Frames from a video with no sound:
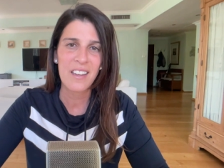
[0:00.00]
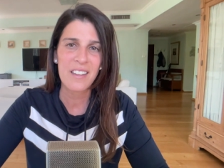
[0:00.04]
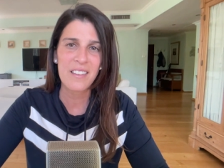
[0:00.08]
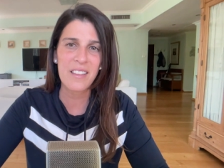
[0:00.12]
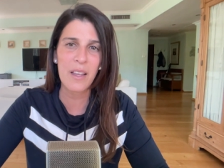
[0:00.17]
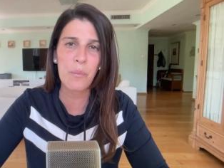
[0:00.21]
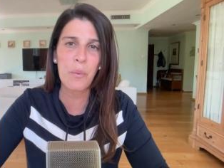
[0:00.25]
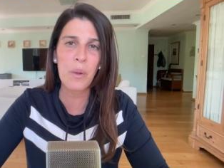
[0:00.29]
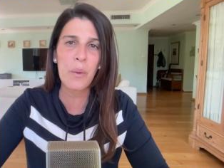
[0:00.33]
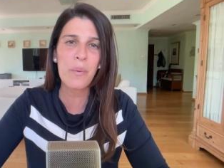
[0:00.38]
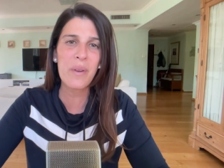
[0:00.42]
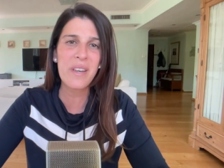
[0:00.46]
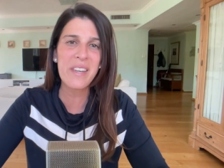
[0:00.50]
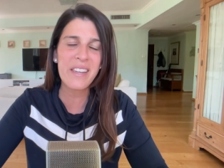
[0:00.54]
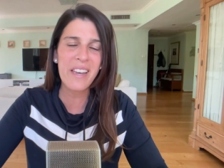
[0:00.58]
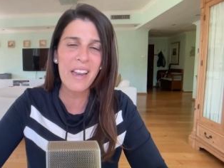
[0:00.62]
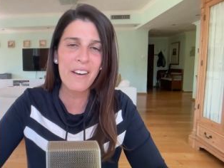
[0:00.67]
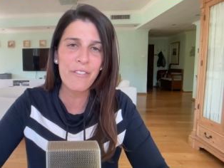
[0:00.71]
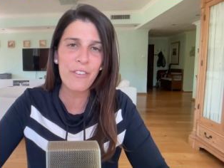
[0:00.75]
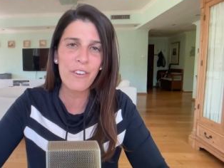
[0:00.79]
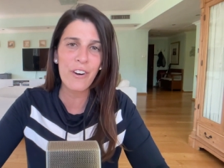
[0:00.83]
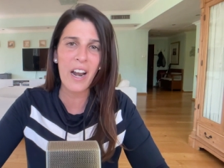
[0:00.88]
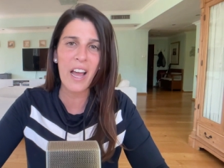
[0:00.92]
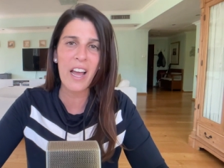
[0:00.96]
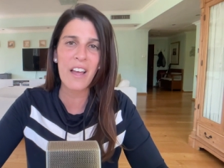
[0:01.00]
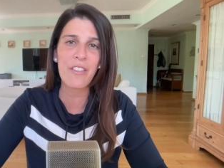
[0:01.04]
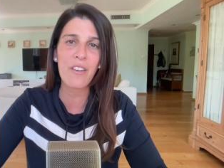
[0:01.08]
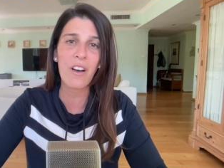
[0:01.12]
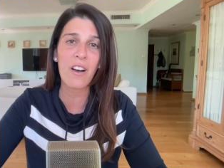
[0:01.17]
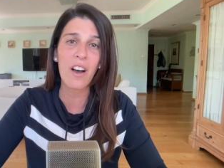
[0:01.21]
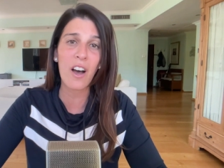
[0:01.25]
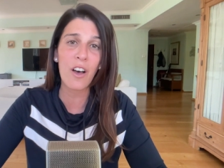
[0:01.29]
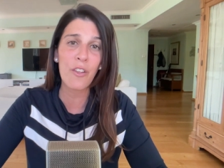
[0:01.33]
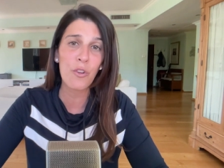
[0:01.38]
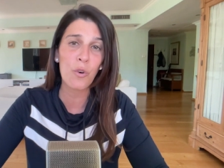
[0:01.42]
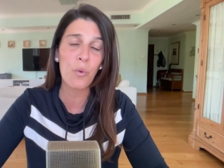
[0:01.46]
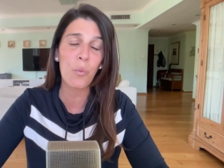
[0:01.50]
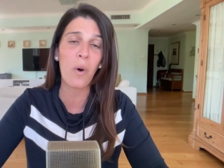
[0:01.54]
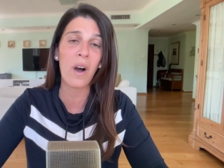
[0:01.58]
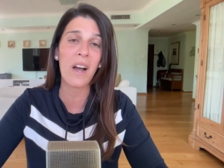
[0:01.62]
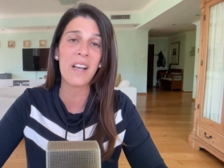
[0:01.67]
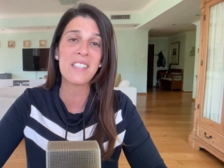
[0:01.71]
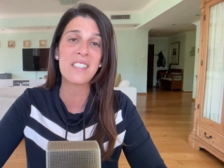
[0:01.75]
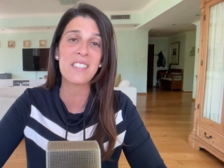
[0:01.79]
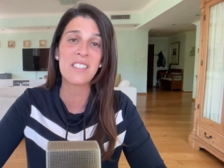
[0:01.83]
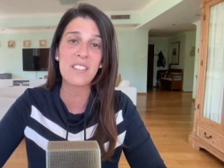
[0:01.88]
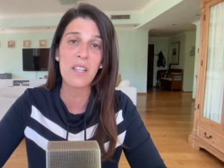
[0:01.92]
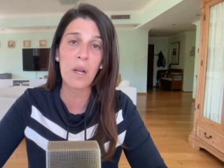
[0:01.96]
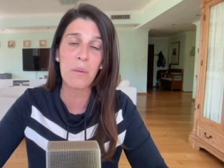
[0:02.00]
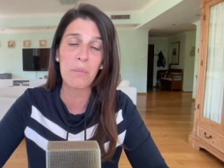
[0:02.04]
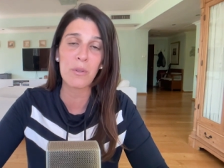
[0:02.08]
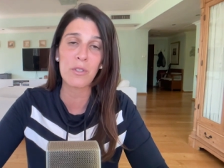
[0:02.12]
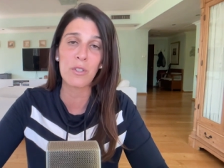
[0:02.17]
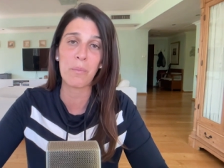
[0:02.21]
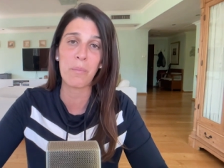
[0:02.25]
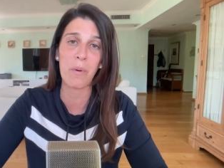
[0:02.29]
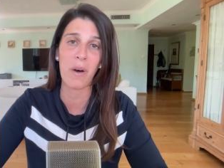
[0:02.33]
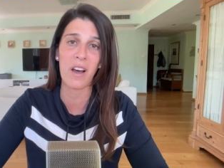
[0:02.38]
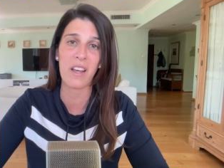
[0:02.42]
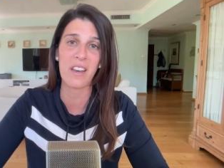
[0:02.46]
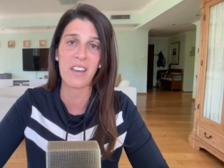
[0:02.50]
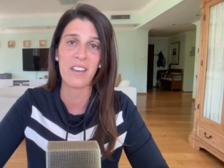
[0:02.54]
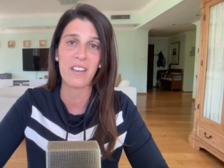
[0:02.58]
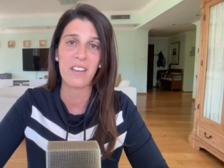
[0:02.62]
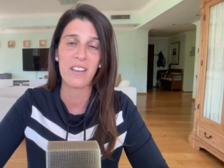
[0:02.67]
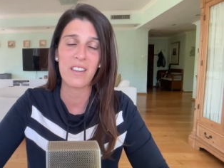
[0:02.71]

that we would never have otherwise stumbled upon.